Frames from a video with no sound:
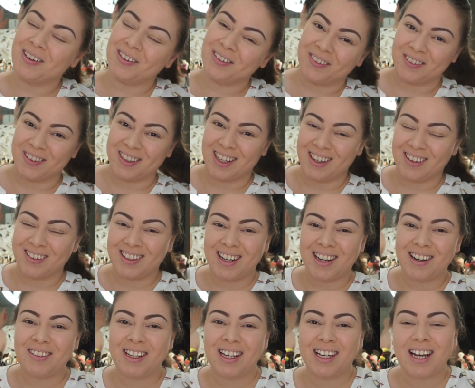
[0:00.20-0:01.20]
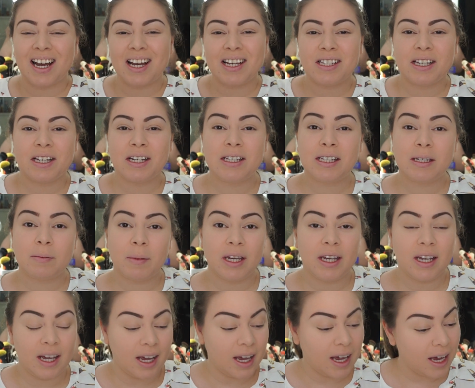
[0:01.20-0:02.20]
Hola, hola, hola guys, it's
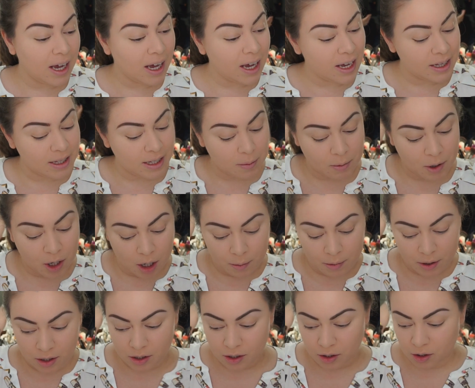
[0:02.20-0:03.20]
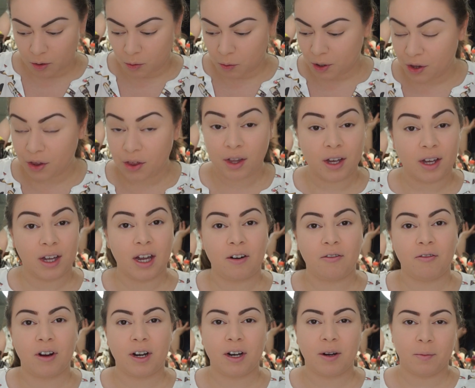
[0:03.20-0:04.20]
me, and I'm coming to you with a
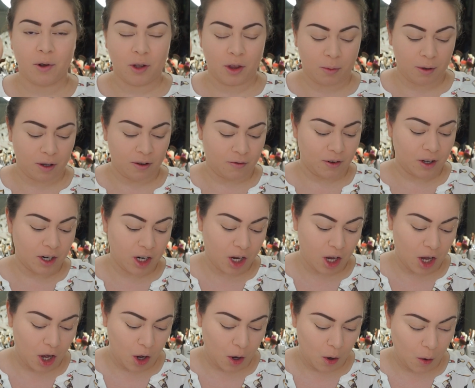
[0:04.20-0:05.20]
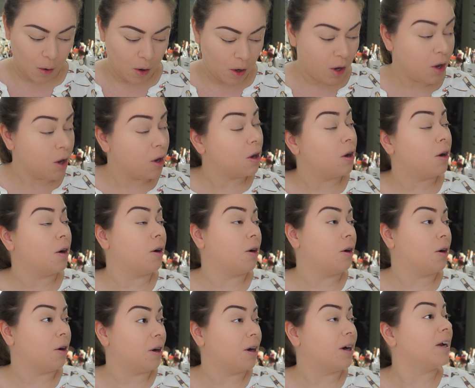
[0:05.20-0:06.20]
get ready with me video,
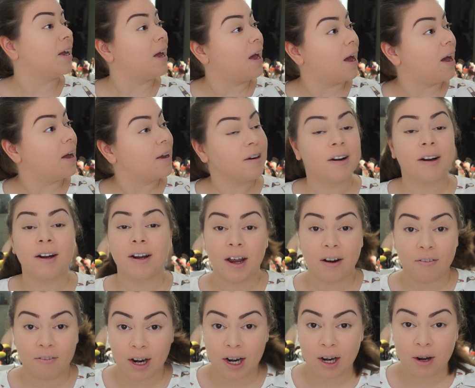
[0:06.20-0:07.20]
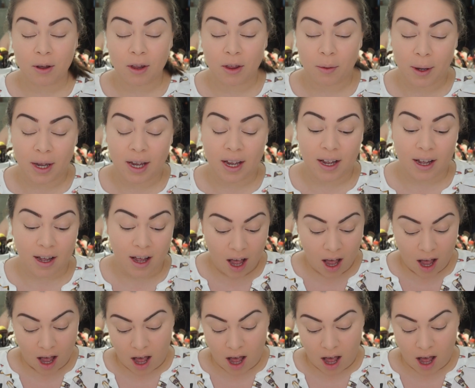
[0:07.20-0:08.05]
or yeah, you're gonna get ready with me.